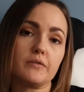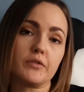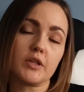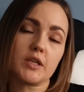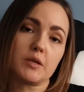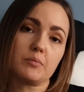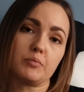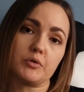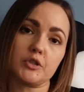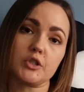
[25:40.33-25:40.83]

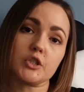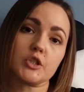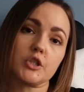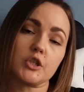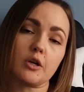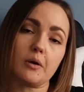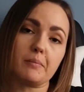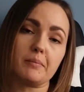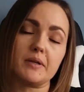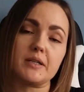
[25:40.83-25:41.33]
the production
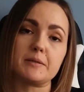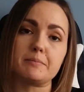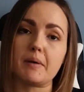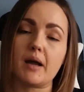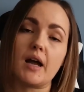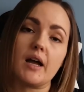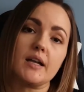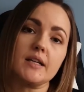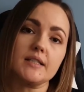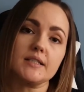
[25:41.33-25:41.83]
companies
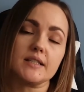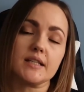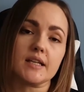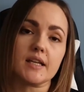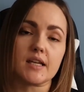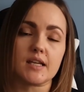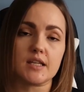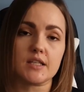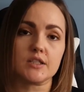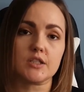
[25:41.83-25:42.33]
behind it
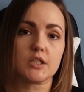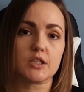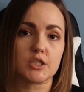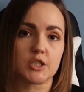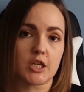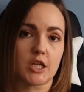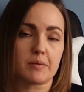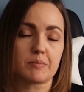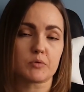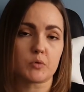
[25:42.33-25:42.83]
is
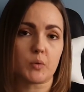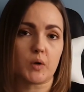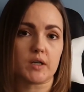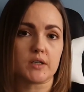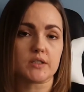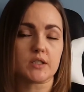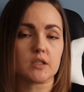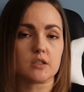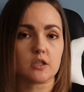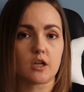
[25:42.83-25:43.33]
James
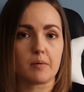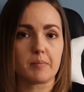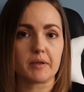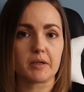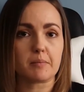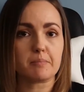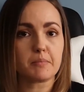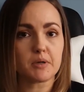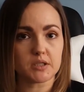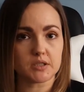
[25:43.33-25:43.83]
Wan's
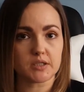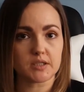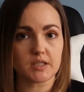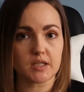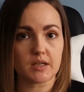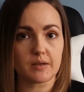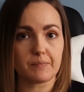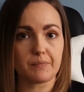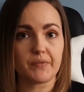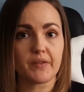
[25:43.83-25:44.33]
Atomic
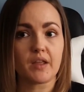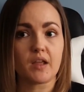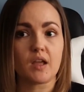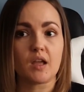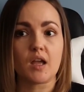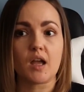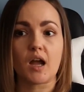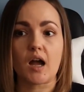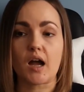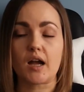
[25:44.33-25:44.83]
Monster.
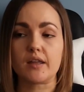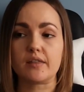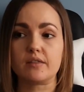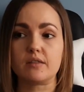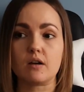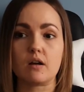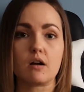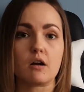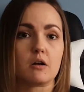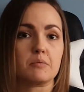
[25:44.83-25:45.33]
I
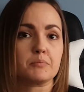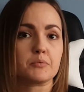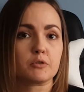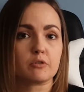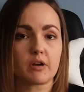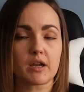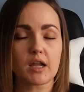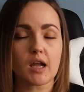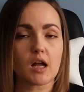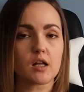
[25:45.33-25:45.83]
thought,
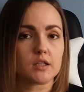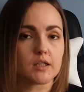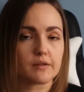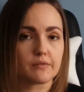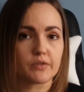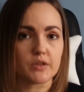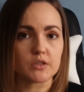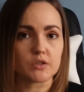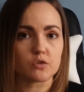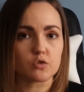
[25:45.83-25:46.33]
great, I'll
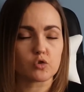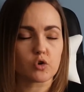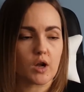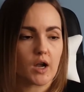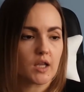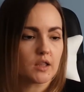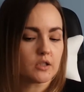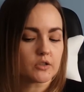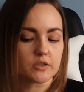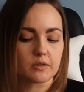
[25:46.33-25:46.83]
give this a
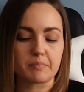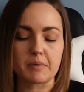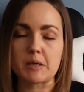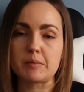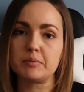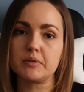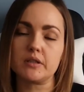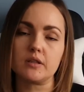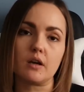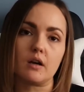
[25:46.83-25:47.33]
try. Lots of
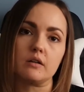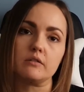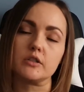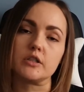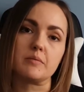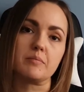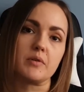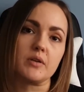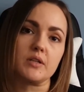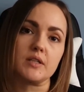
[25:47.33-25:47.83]
people in the horror
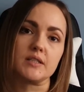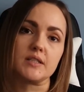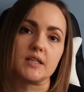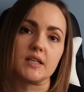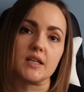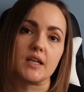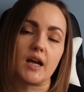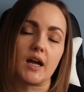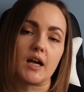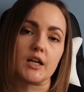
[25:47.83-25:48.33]

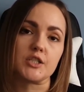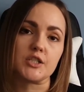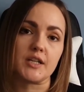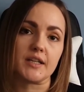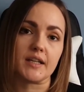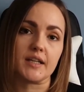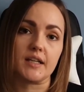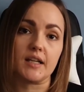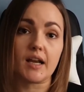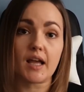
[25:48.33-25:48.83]
community are
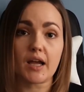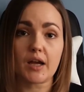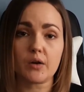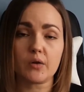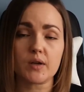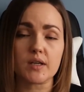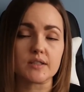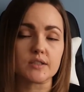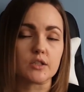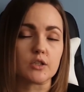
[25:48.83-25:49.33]
checking it
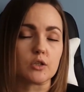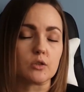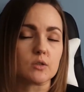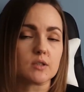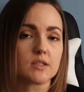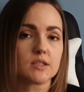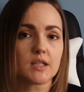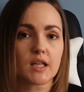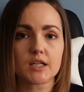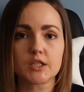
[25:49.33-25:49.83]
out. It's a new
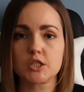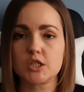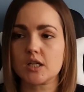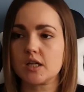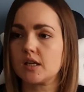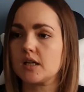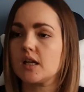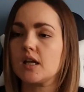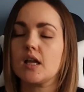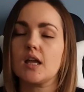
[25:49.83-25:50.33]

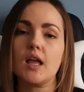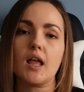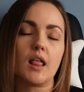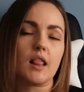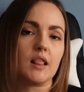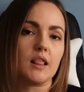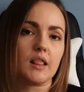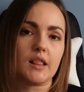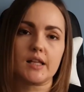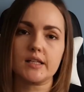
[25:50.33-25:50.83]
slasher.
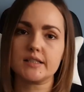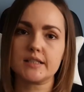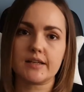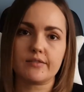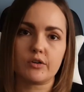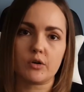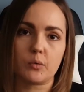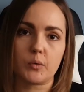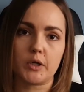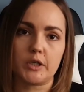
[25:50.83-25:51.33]
Let's
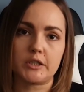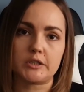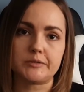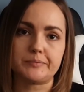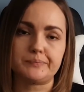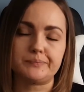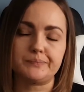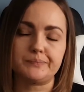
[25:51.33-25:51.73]
give it a whirl.